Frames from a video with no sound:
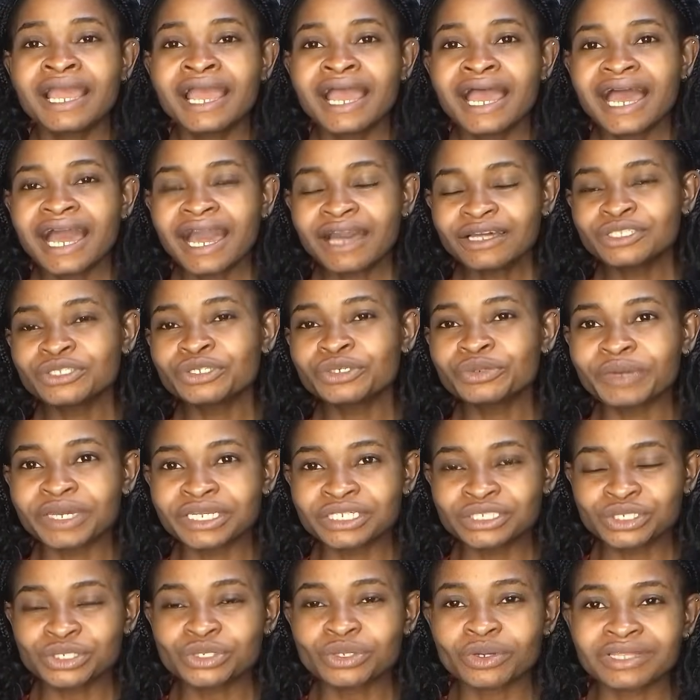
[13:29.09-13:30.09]
How do you
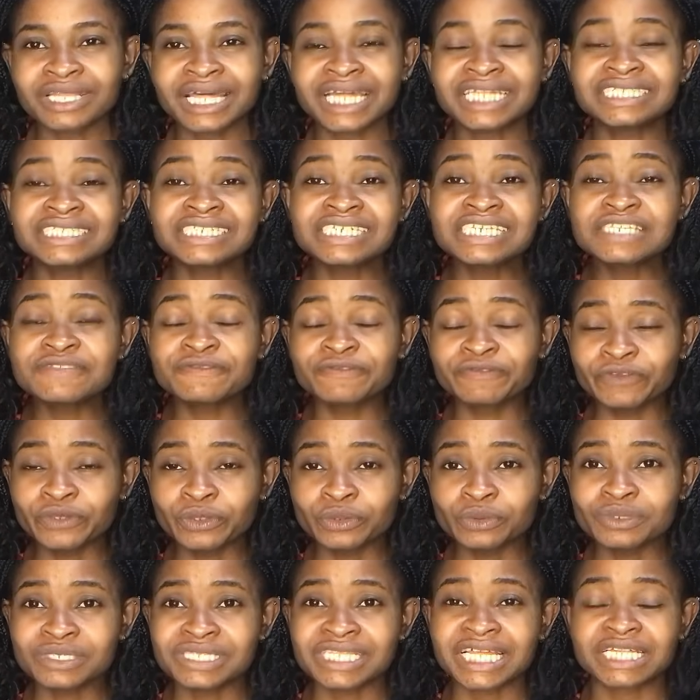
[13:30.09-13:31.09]
ensure that these
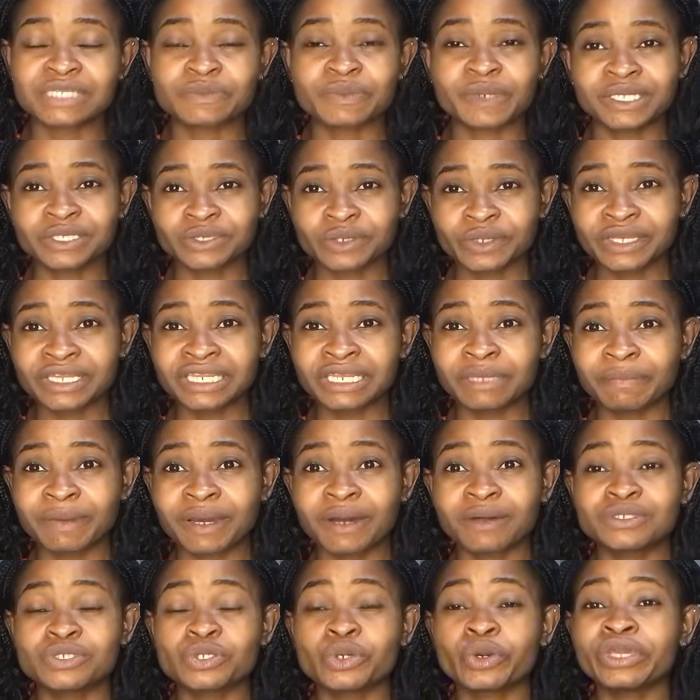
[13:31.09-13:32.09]
views that we are talking
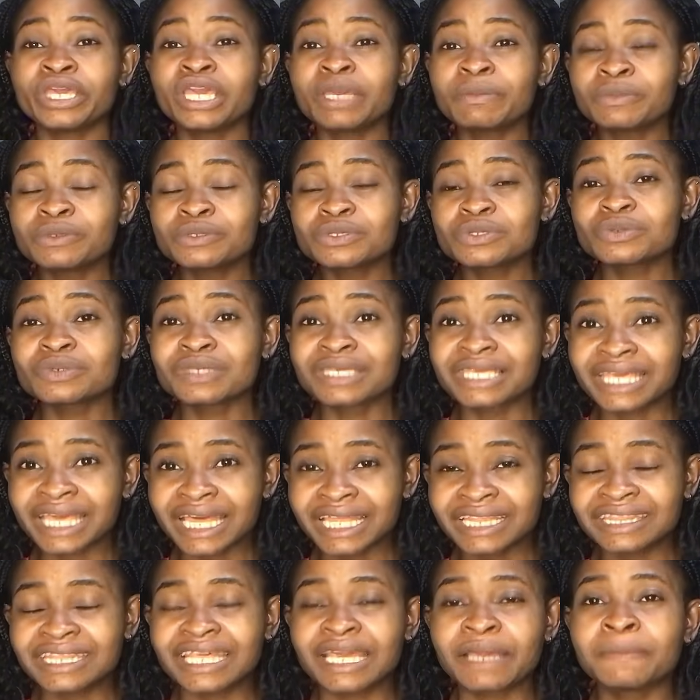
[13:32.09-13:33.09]
about, you're able to
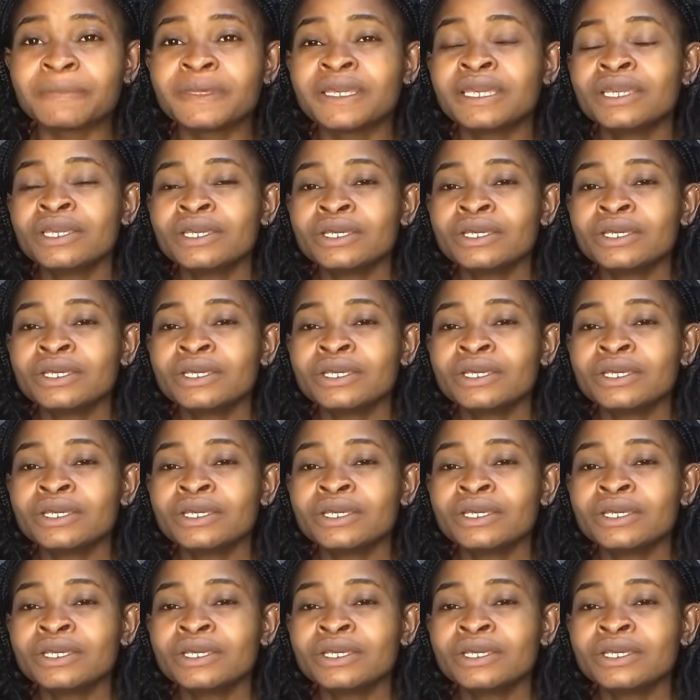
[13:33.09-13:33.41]
get them